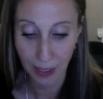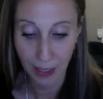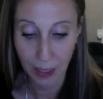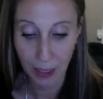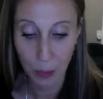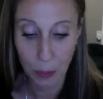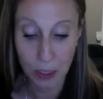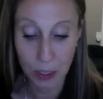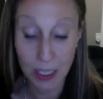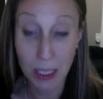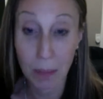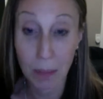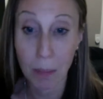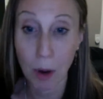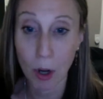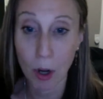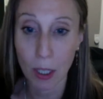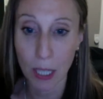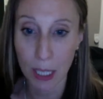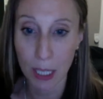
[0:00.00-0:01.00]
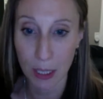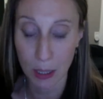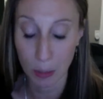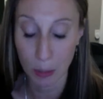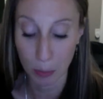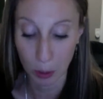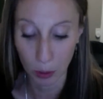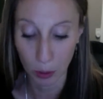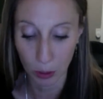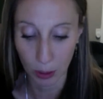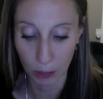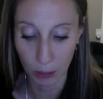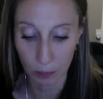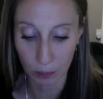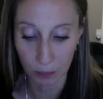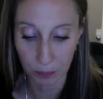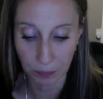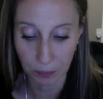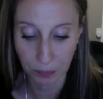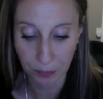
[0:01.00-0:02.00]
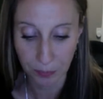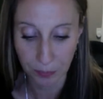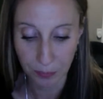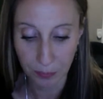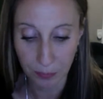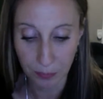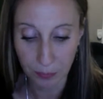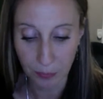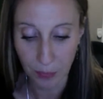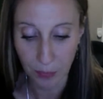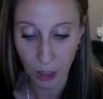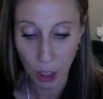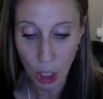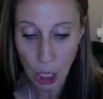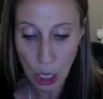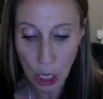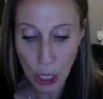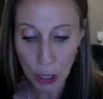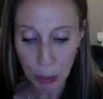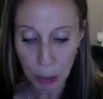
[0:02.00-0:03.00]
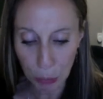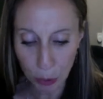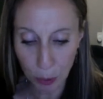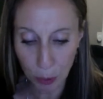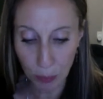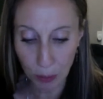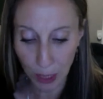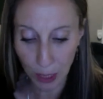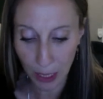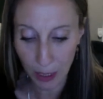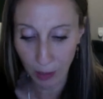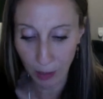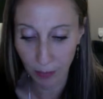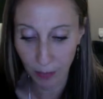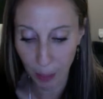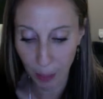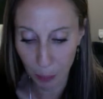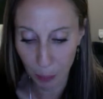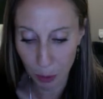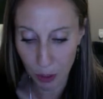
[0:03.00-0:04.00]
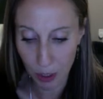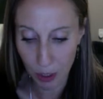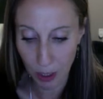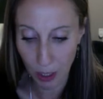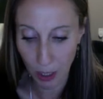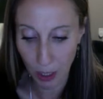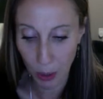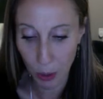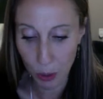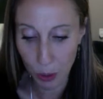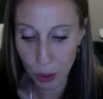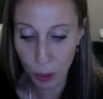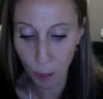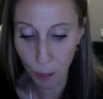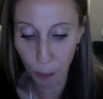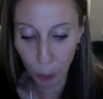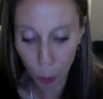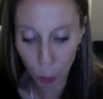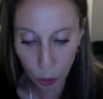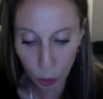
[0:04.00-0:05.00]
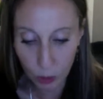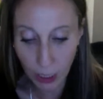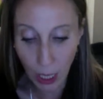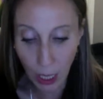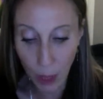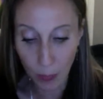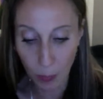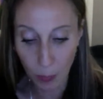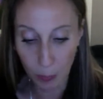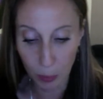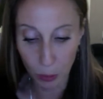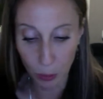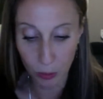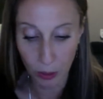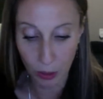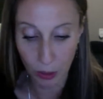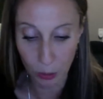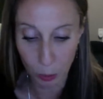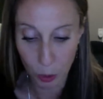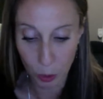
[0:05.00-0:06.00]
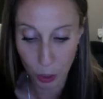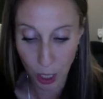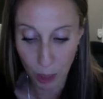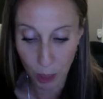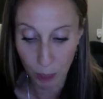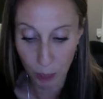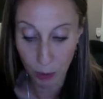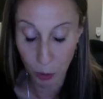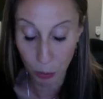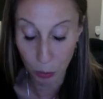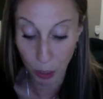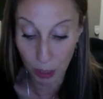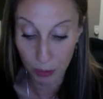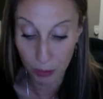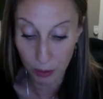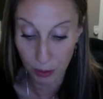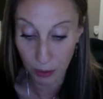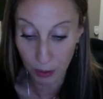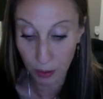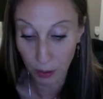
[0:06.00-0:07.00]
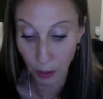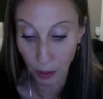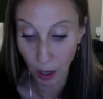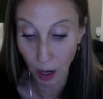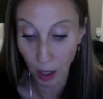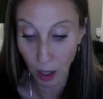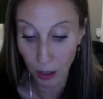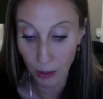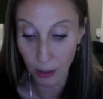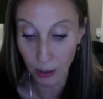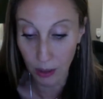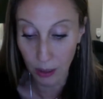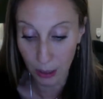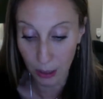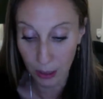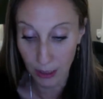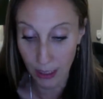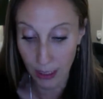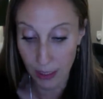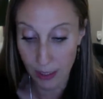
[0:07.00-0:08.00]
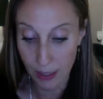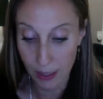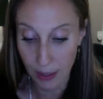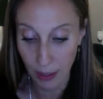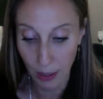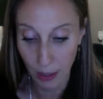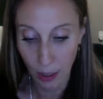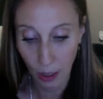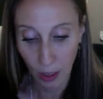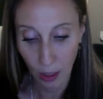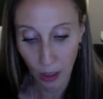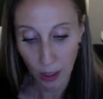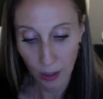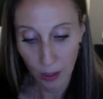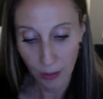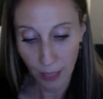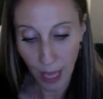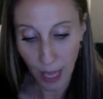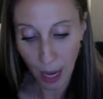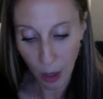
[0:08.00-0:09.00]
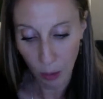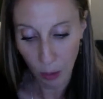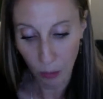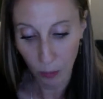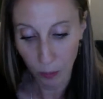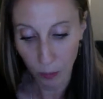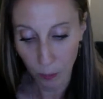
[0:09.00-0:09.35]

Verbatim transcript: He would demarcate the building. Through the plague of leprosy, they used to pull down the buildings which had been erected in uncleanness. Now,